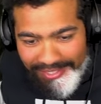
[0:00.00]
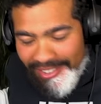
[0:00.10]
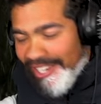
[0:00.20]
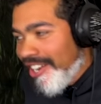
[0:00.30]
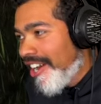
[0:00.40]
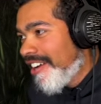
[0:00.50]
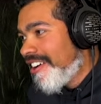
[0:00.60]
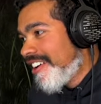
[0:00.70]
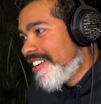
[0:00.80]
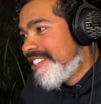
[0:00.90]
you. Okay.
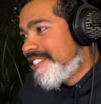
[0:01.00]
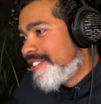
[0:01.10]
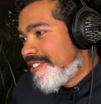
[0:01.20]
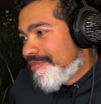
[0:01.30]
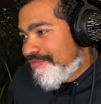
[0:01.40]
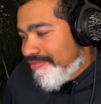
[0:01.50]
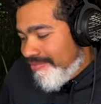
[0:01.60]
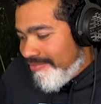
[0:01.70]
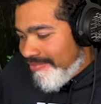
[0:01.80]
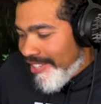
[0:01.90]

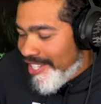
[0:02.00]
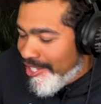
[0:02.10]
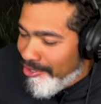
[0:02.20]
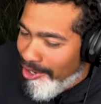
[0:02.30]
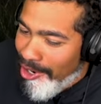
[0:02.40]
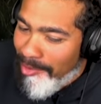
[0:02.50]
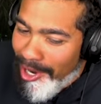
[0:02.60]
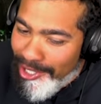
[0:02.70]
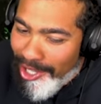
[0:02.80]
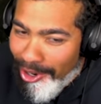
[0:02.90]
Yeah, dude,
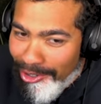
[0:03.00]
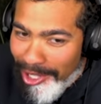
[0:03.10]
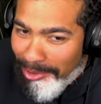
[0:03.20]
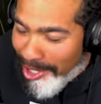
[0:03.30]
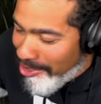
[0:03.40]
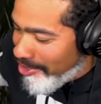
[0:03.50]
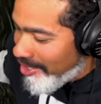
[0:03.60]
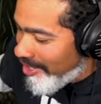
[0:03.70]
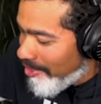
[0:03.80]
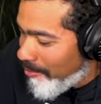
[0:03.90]
Omar is the only one who
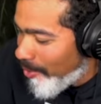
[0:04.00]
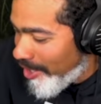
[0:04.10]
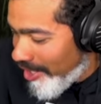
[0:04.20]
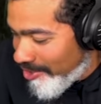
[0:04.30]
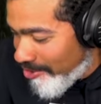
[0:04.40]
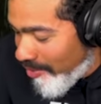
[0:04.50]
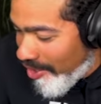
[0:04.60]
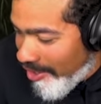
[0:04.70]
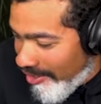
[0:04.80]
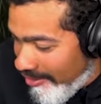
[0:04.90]
didn't get a 4K so
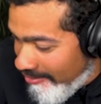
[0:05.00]
far.